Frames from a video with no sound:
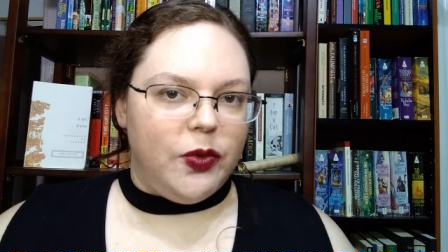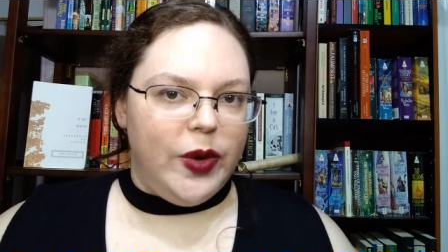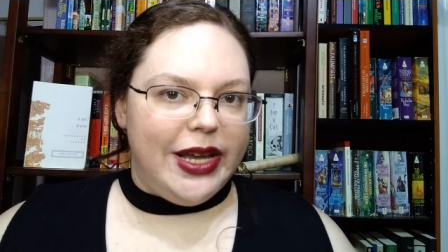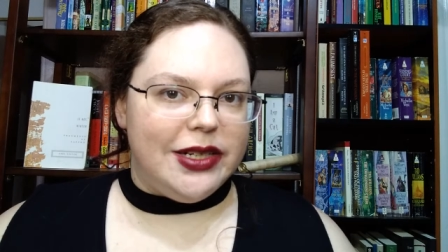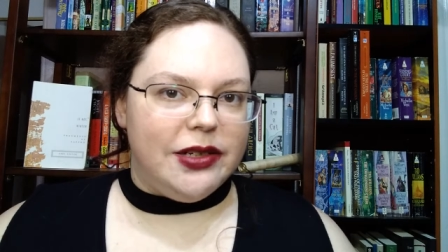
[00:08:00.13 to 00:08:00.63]
the
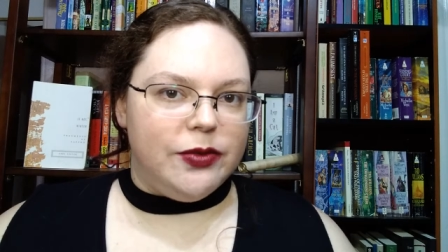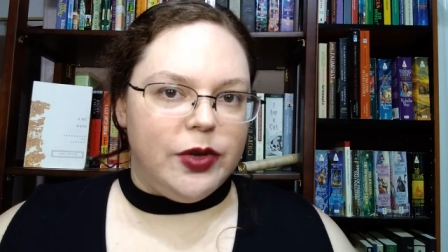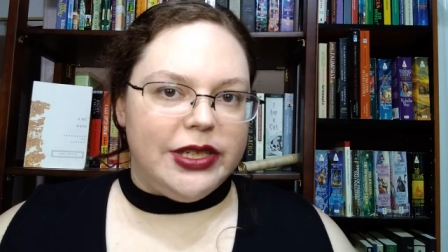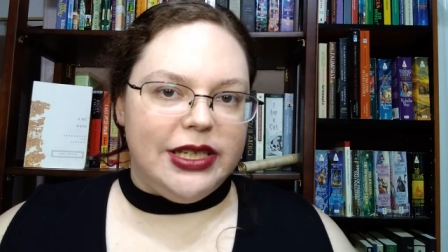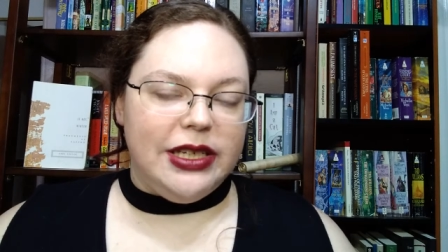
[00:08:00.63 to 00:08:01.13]
weight of
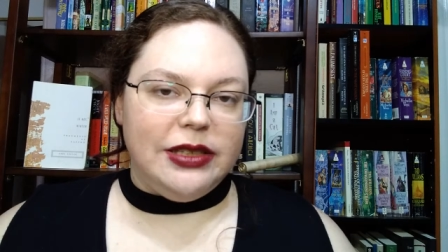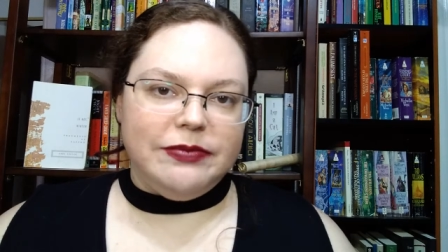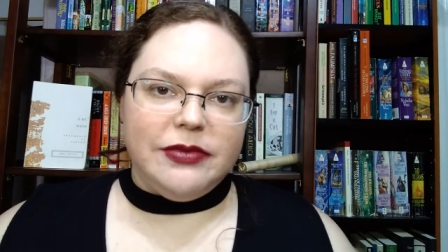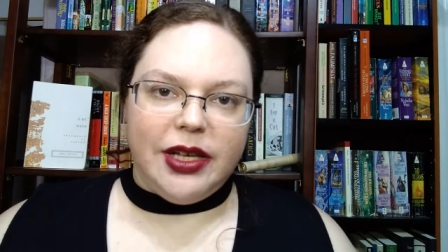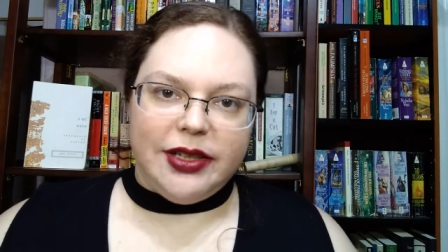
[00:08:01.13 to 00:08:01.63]
what
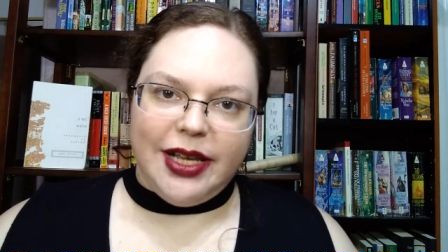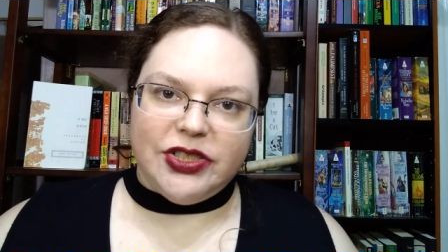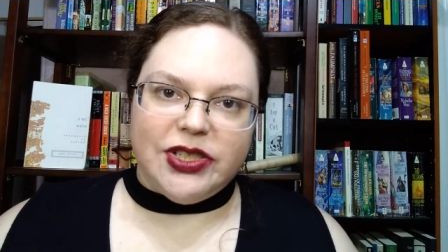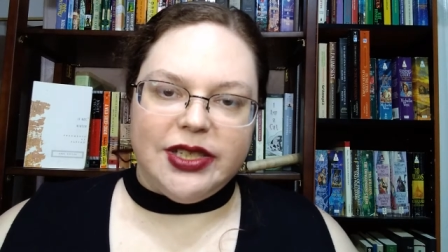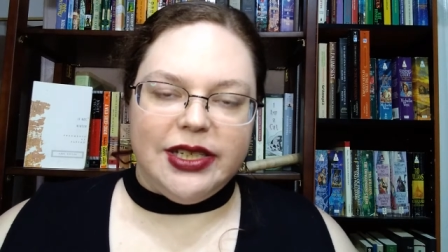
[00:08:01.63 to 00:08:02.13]
he
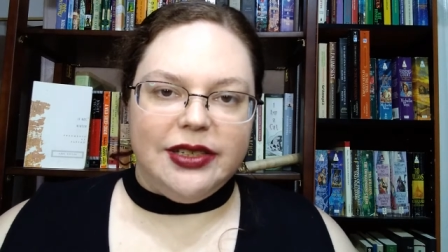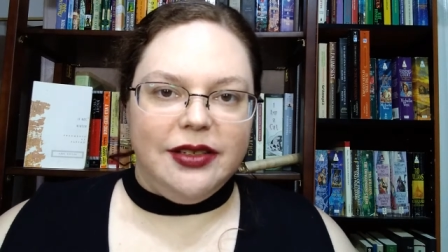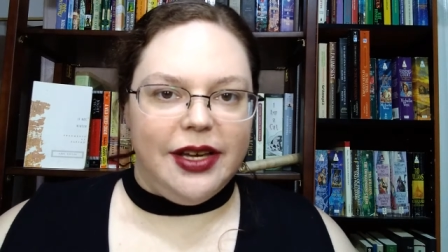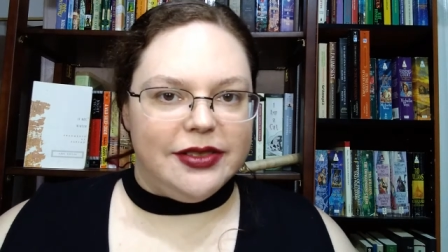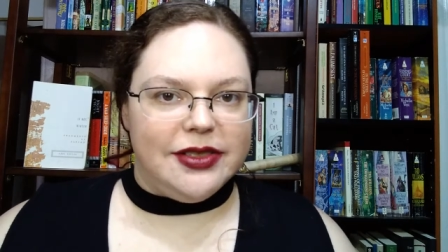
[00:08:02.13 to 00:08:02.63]

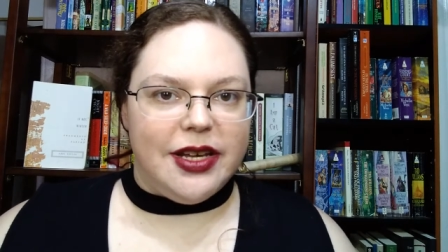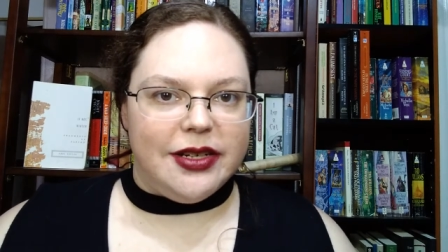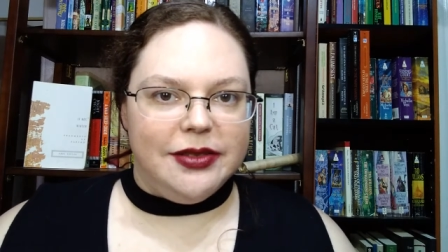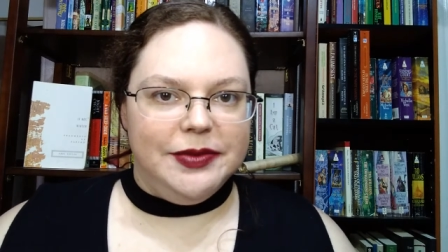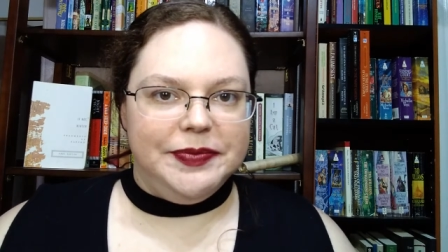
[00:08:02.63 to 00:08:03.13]
allegedly has
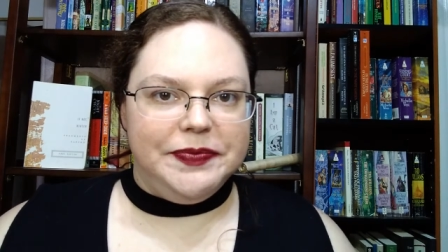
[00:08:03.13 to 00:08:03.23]
done.